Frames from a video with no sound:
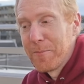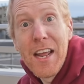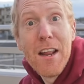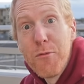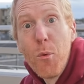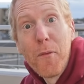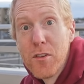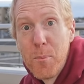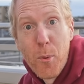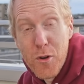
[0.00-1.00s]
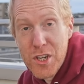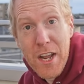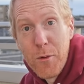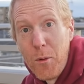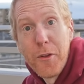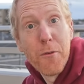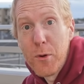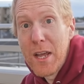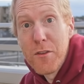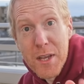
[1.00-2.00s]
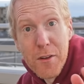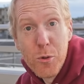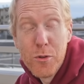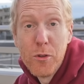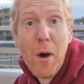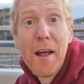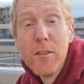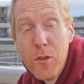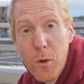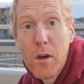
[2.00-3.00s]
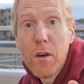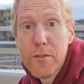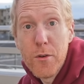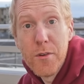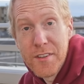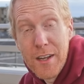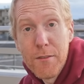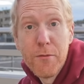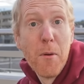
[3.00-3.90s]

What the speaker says: Again, if you want to support the channel, don't forget you can do so at no cost to yourself